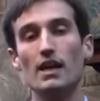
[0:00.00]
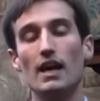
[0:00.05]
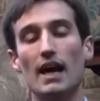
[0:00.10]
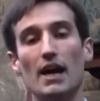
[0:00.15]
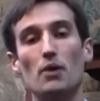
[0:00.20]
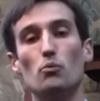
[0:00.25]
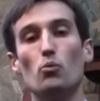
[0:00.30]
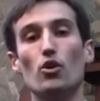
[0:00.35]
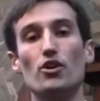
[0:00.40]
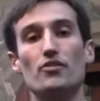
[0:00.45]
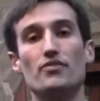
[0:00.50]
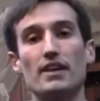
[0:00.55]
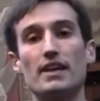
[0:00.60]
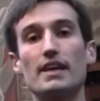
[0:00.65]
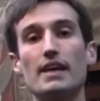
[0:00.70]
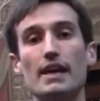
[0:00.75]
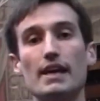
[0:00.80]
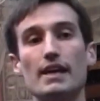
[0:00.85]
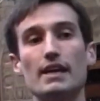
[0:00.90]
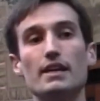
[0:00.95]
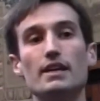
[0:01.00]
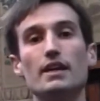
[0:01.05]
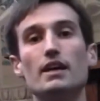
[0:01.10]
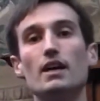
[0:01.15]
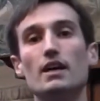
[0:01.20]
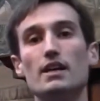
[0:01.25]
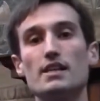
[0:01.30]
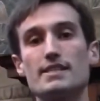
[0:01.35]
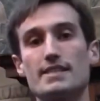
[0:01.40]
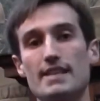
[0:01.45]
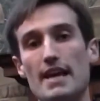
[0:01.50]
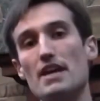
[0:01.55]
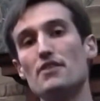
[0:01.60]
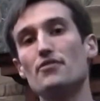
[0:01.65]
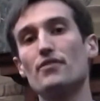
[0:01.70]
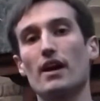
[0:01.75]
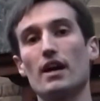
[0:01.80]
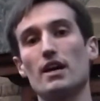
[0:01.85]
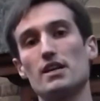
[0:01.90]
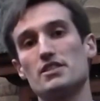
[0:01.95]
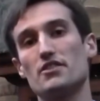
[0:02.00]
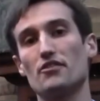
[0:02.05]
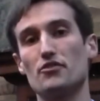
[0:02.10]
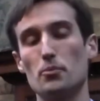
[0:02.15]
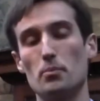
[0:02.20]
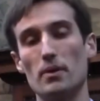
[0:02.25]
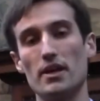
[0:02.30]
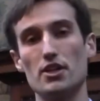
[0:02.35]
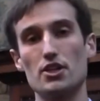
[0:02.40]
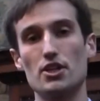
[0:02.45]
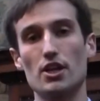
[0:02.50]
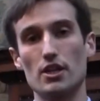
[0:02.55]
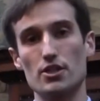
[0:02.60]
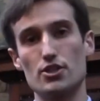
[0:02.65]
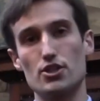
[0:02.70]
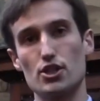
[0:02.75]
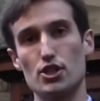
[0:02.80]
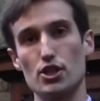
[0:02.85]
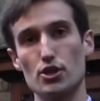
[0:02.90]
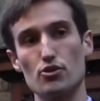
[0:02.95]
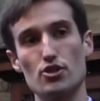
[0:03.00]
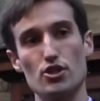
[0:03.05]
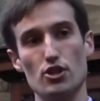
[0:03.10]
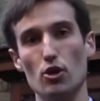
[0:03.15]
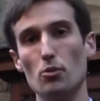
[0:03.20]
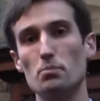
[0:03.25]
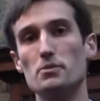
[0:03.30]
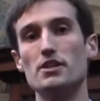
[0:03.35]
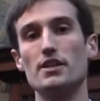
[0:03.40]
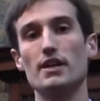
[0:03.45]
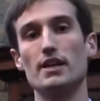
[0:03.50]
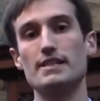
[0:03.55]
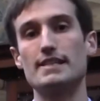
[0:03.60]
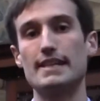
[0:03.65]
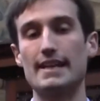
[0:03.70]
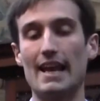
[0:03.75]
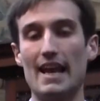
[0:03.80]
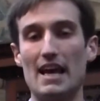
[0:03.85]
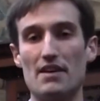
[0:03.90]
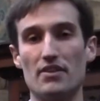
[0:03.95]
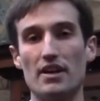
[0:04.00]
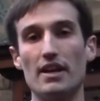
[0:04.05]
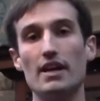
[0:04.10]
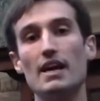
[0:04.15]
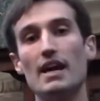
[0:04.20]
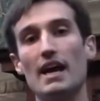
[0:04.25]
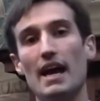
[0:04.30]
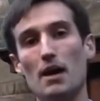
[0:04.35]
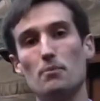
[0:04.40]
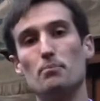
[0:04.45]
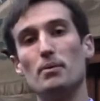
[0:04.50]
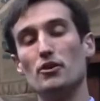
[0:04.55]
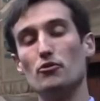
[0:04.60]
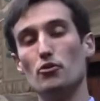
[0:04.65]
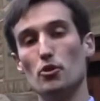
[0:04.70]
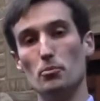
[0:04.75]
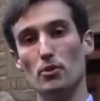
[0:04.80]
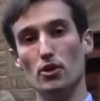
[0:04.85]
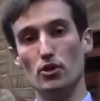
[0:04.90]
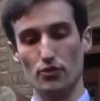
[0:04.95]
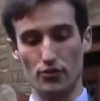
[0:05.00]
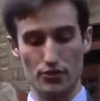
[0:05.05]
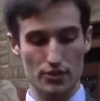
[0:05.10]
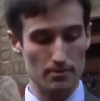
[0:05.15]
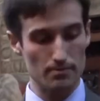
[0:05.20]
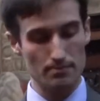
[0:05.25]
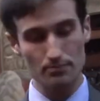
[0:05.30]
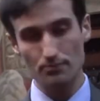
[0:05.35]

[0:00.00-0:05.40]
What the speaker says: and one of the key safeguards of the British Constitution up to 1911 had been removed.